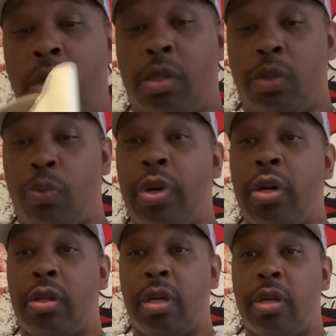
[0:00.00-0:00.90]
It's the
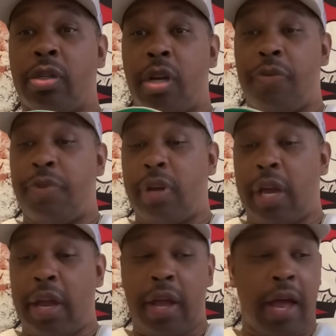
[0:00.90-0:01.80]
real deal stuff here.
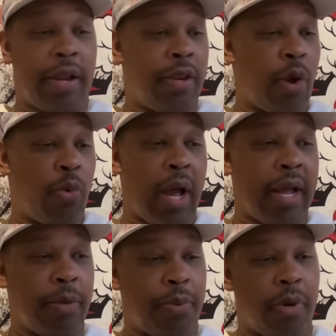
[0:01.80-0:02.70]
Can't hide, don't
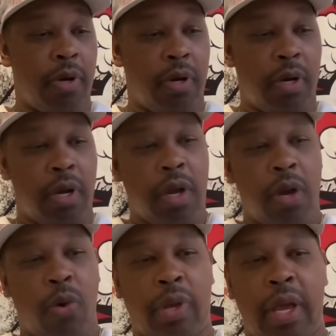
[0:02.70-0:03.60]
hide the plug.
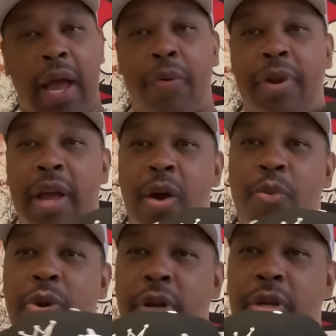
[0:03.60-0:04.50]
Okay, I already have
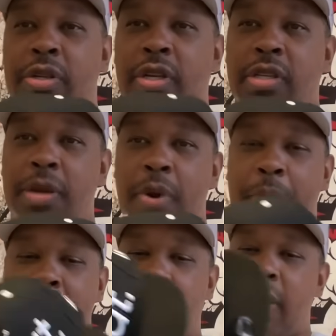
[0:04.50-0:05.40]
one of these. He sent me. I
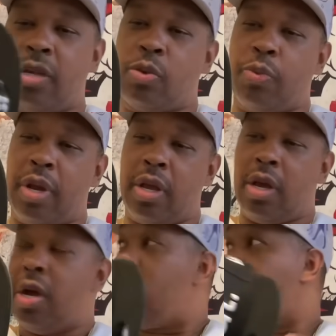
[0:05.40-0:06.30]
might get this away
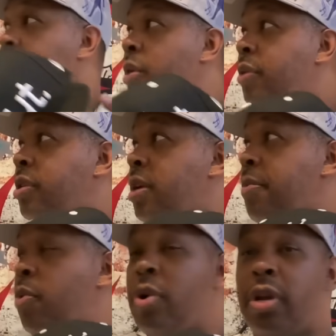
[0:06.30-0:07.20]
because he already sent
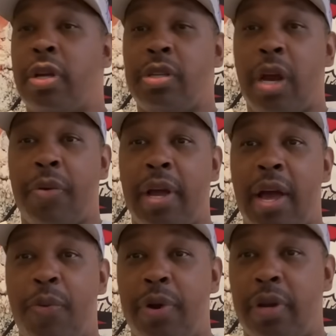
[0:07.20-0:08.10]
me one of these. He already
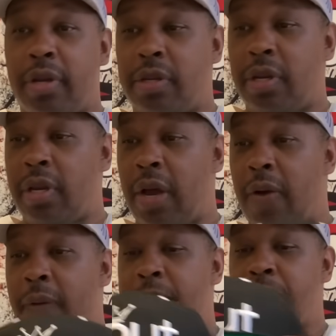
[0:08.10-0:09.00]
have one of these here,
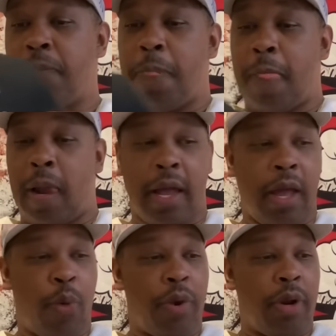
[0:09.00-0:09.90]
y'all. I
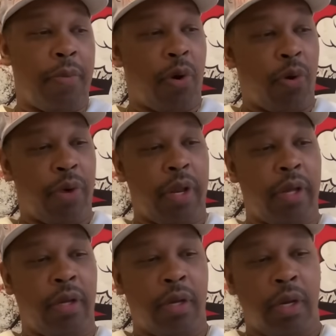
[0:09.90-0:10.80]
have one of them already.
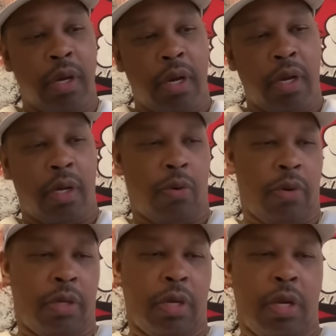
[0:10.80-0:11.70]
Well,
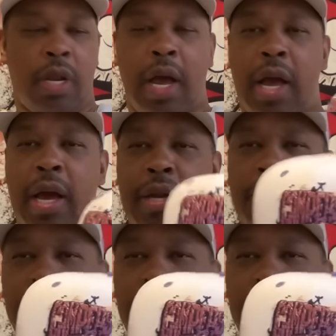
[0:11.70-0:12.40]
this here nice.